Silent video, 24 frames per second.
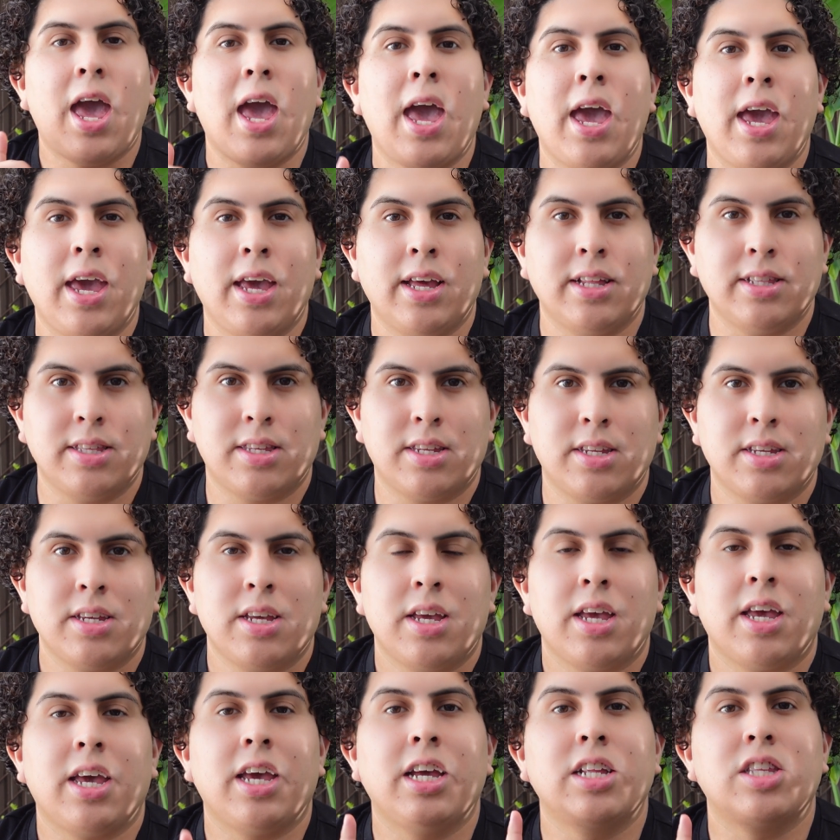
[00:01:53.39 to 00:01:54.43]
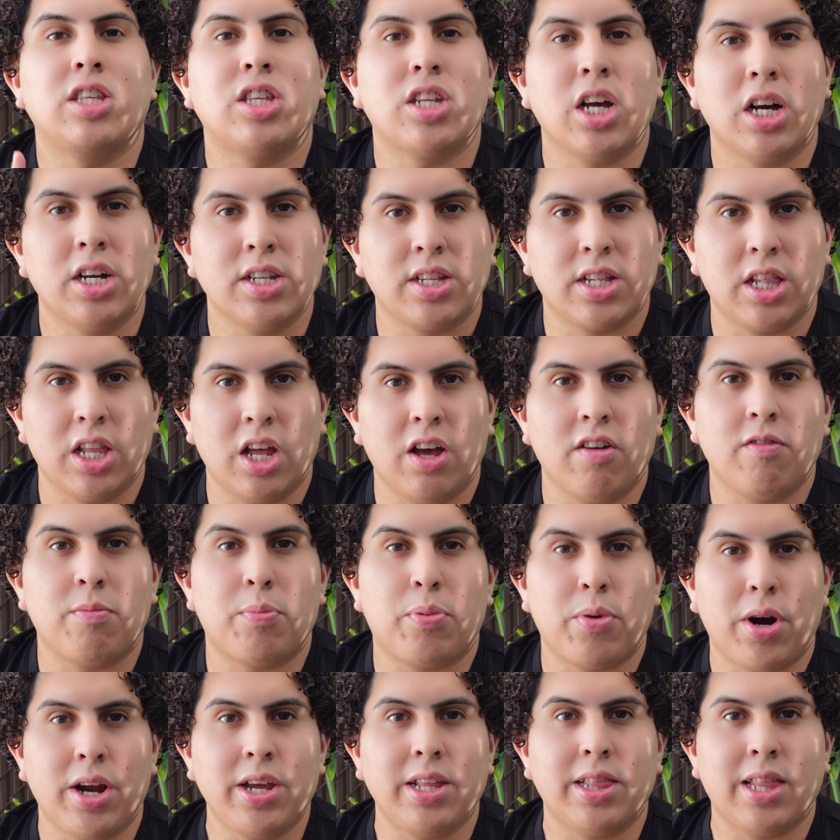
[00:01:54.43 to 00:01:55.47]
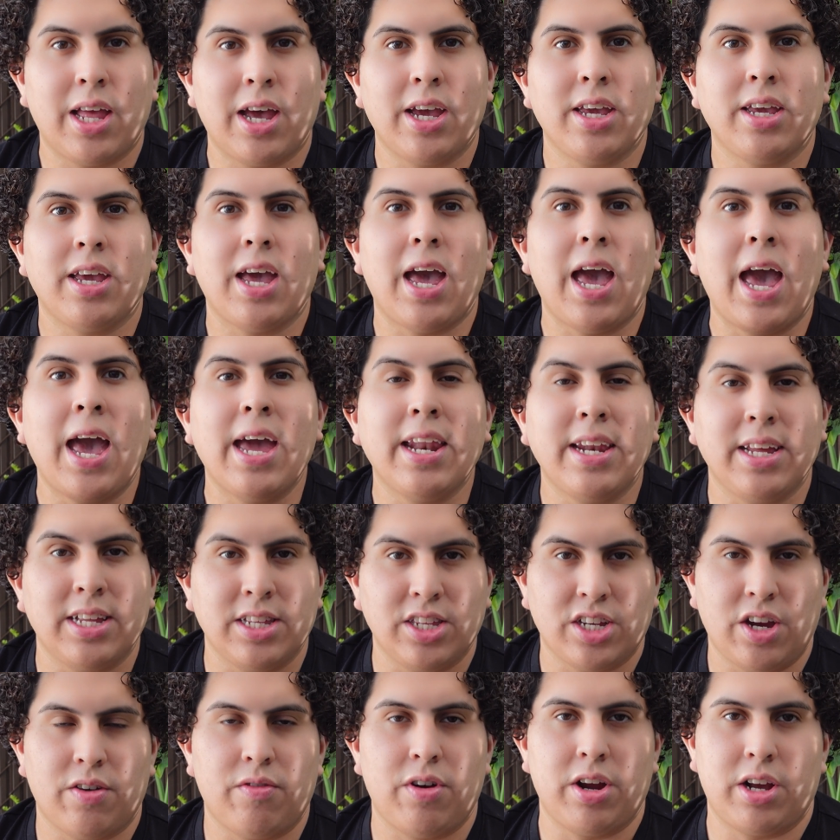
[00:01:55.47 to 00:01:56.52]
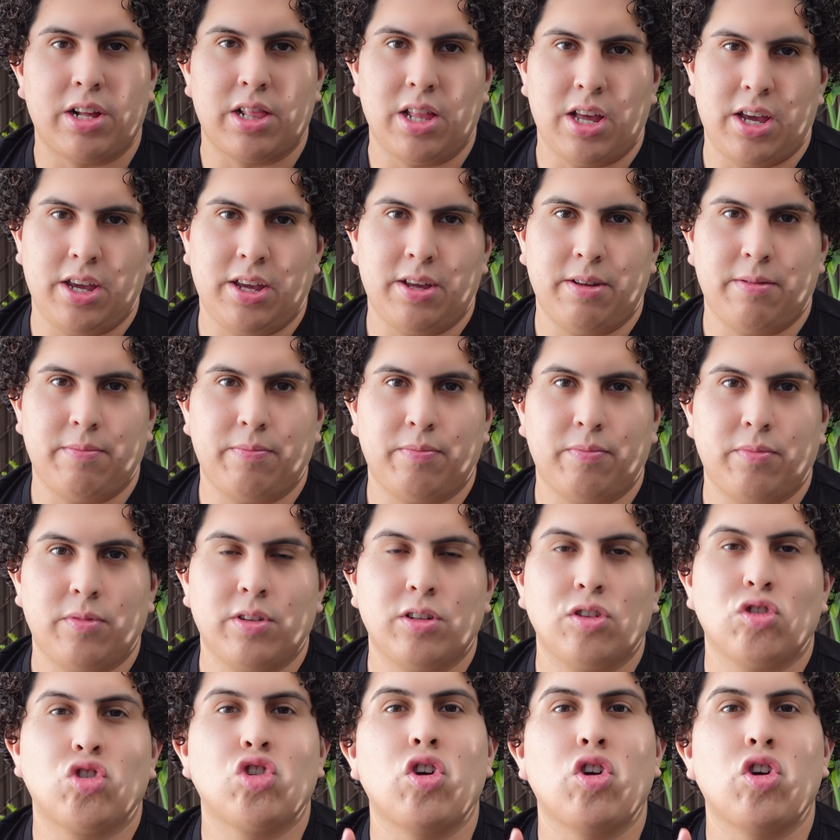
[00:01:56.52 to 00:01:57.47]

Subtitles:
And it does love bright light and indirect light.